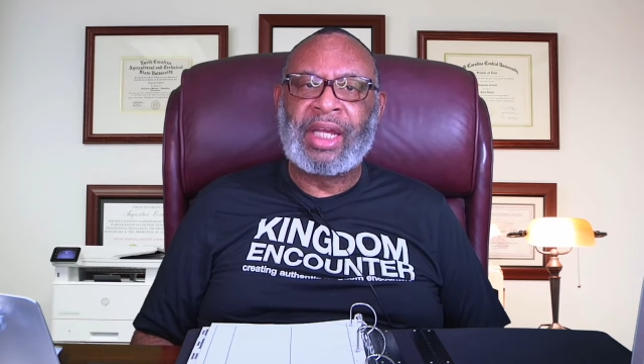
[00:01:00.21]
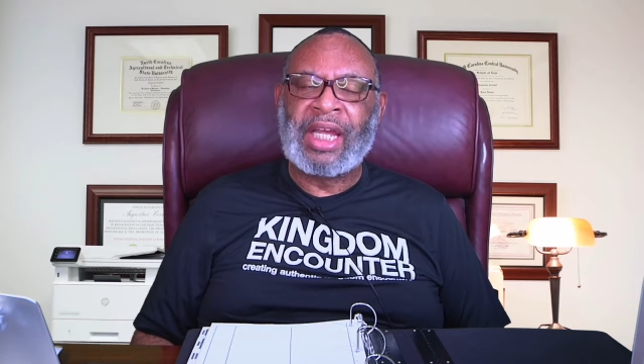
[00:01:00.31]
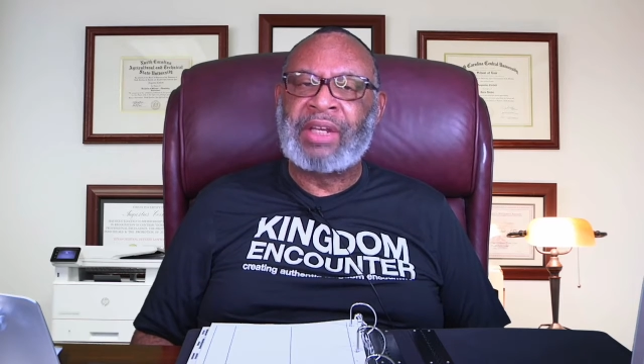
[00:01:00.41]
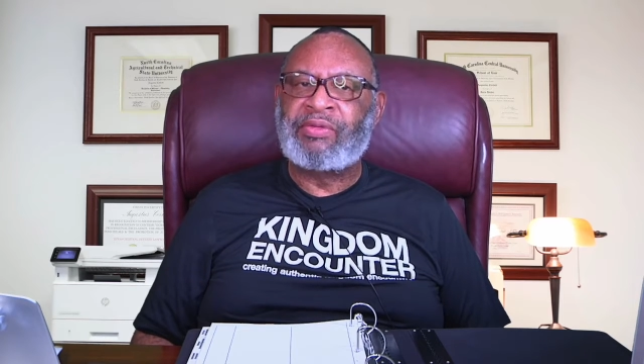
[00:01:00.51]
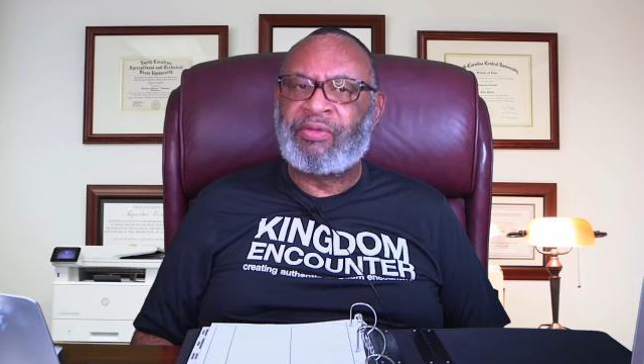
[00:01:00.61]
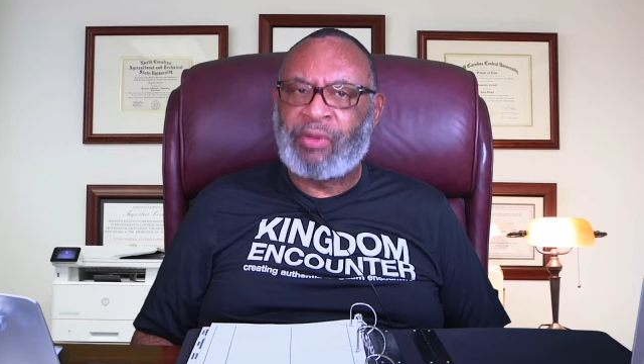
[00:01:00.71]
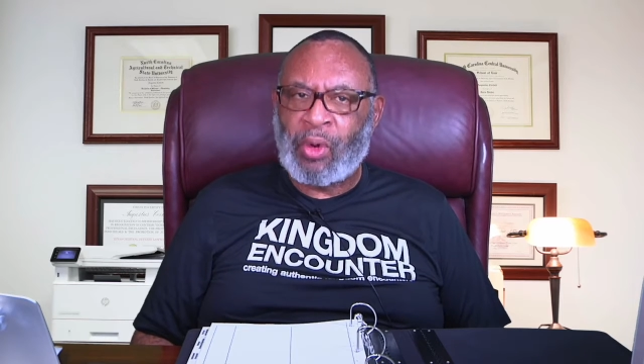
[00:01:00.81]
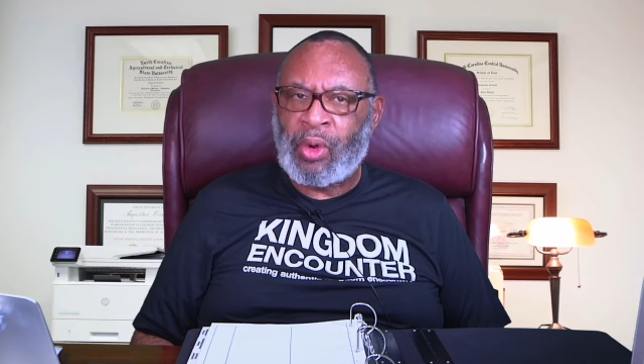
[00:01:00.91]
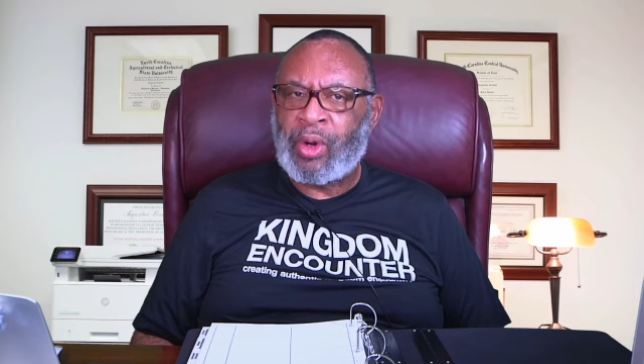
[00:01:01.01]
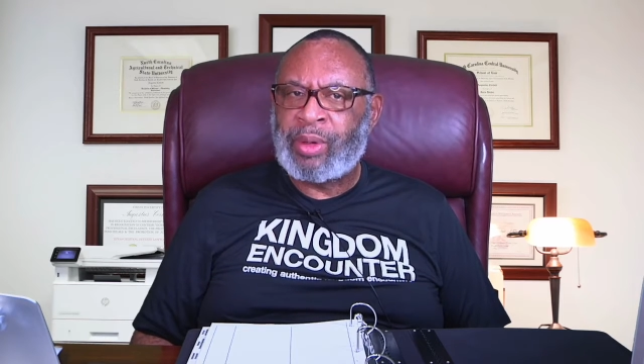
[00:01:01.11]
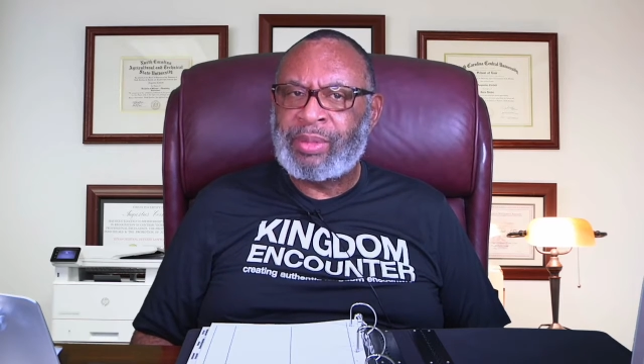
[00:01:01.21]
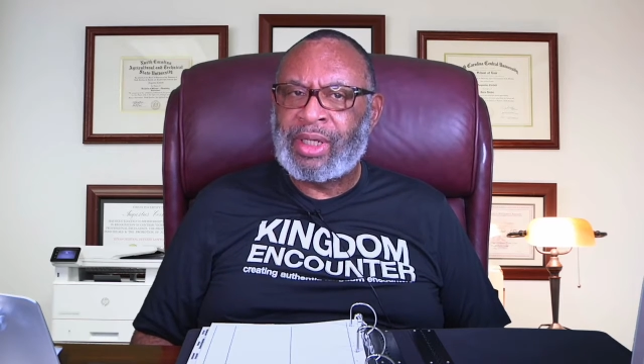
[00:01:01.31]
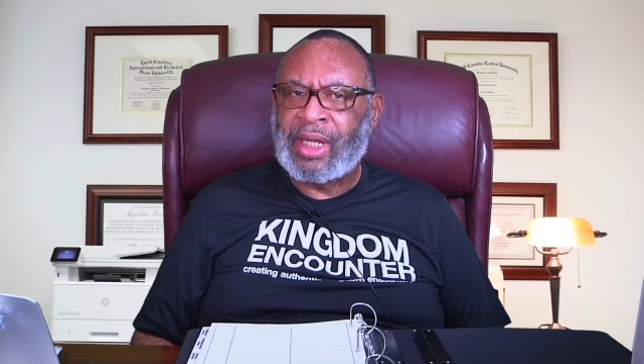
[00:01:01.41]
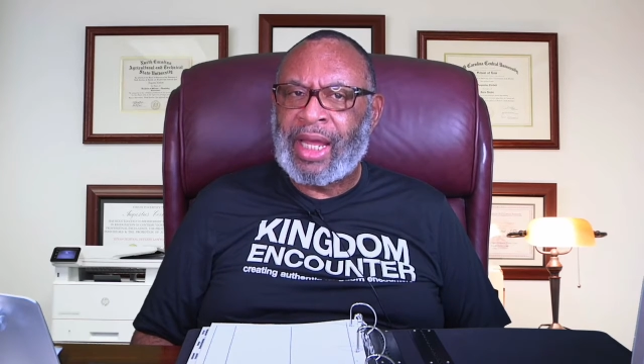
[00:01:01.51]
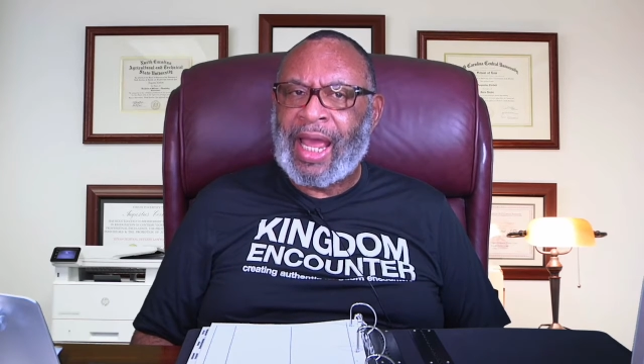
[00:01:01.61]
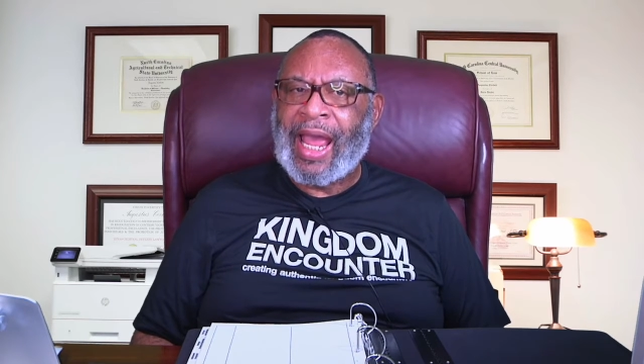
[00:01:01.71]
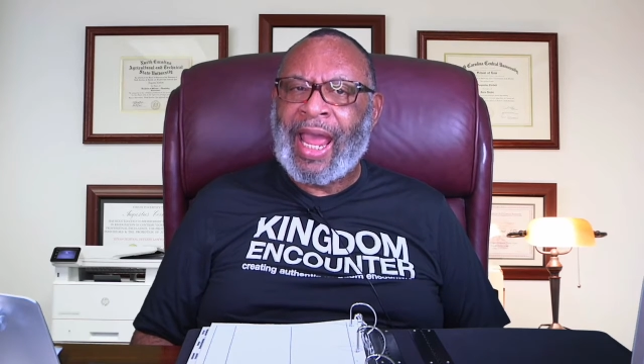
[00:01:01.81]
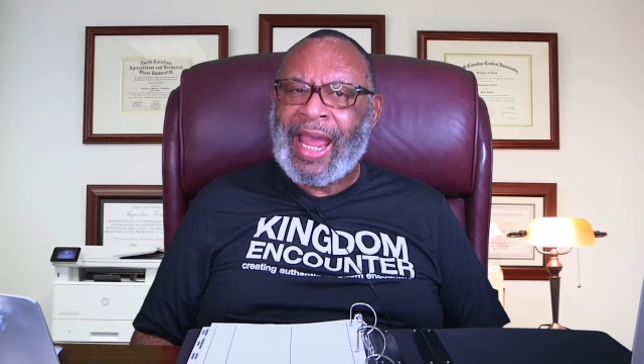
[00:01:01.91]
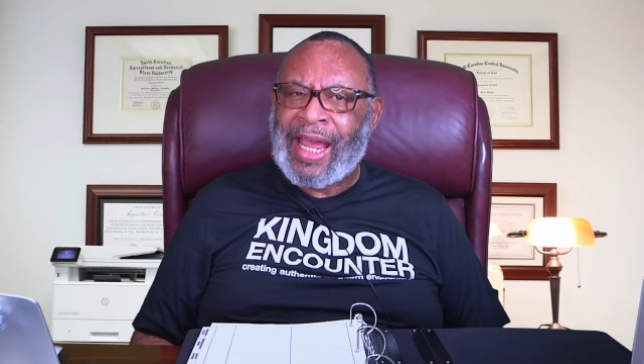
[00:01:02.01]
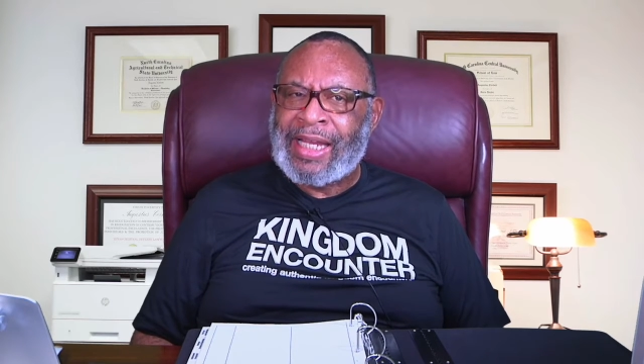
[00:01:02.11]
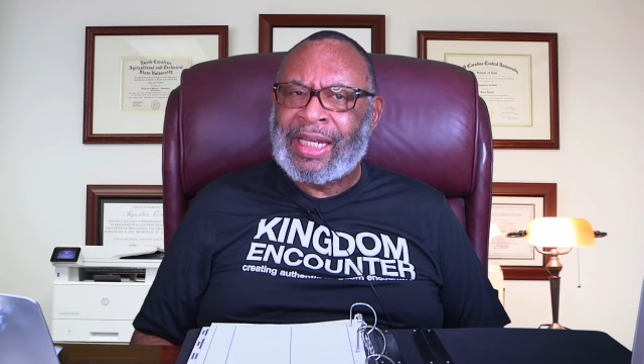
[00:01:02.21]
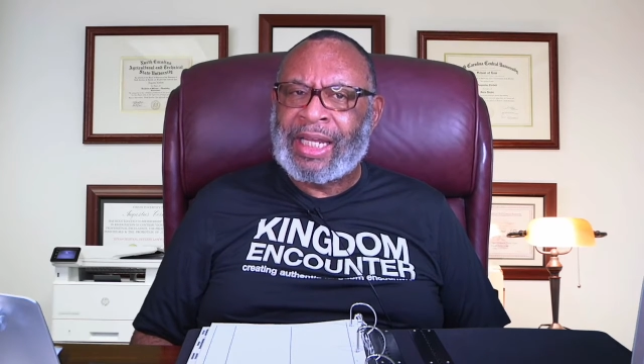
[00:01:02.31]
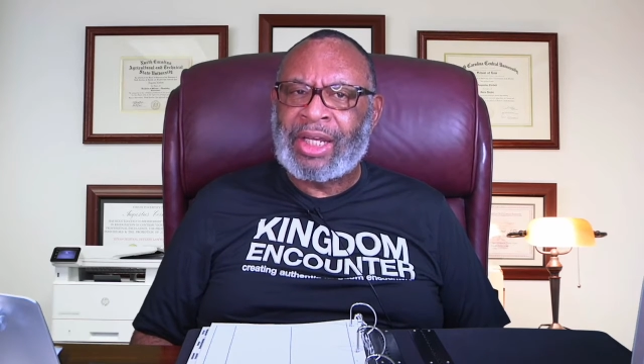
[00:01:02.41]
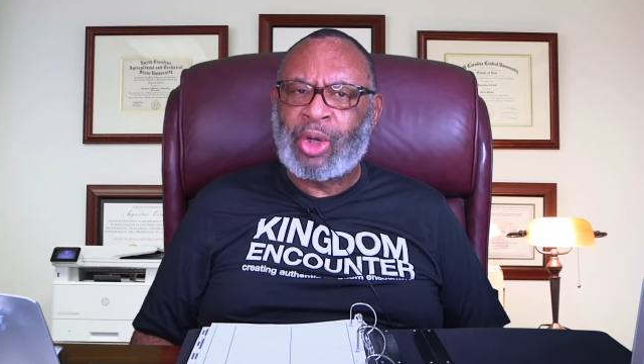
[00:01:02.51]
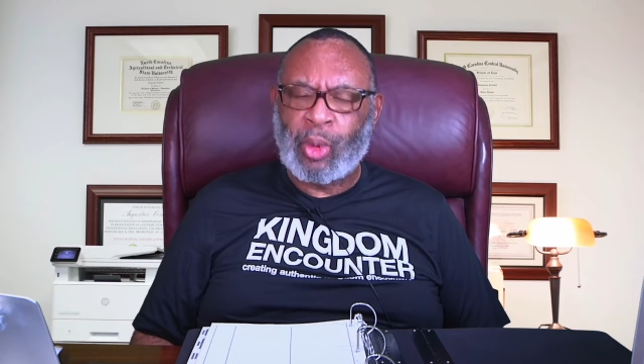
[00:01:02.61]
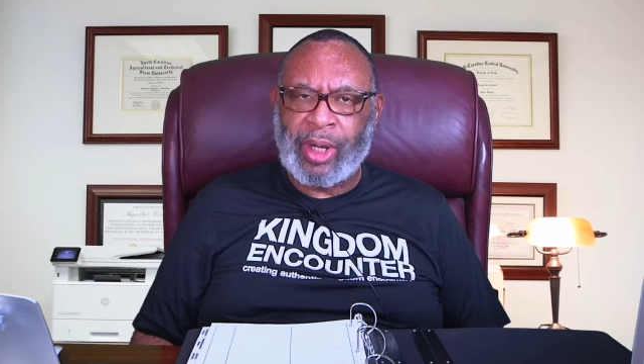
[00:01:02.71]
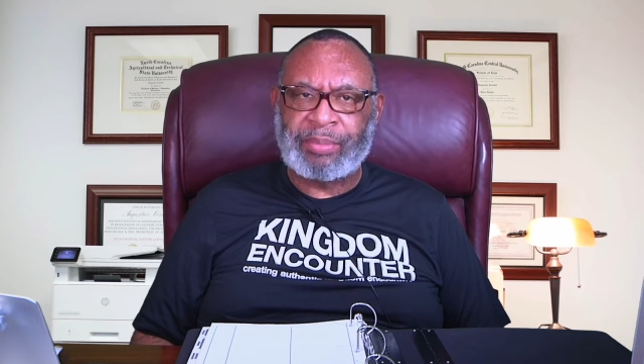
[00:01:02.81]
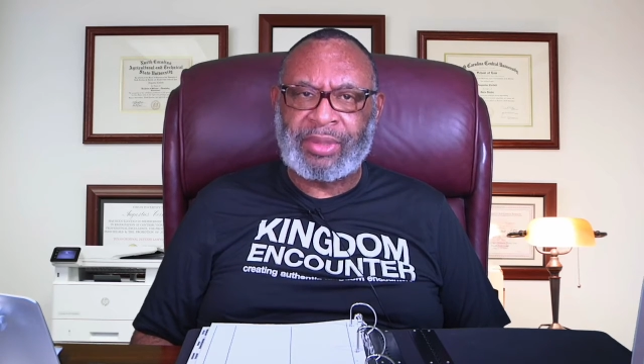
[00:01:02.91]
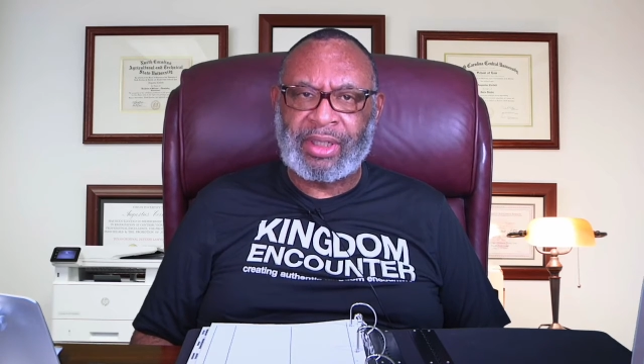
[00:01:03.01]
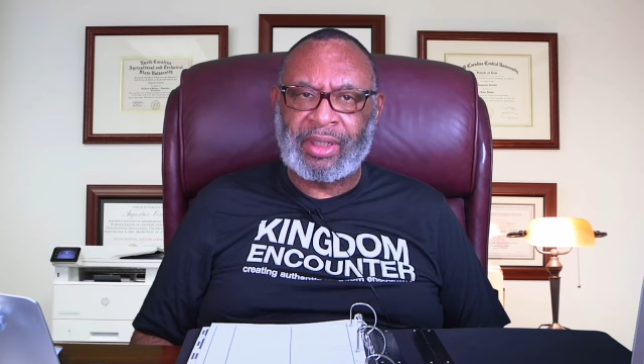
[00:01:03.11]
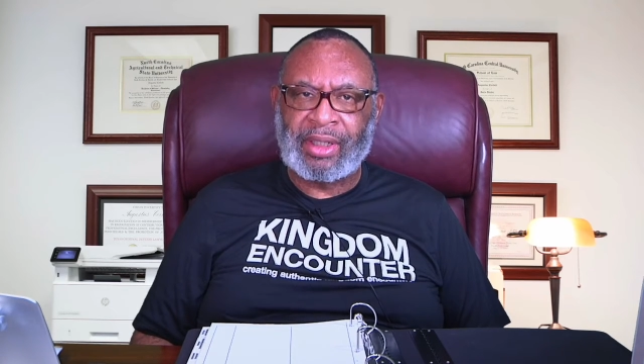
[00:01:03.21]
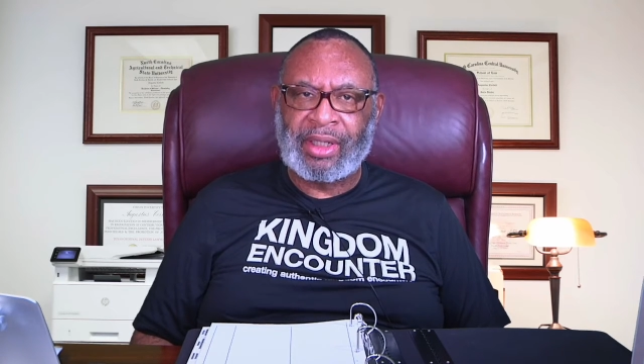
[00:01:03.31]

informed and equipped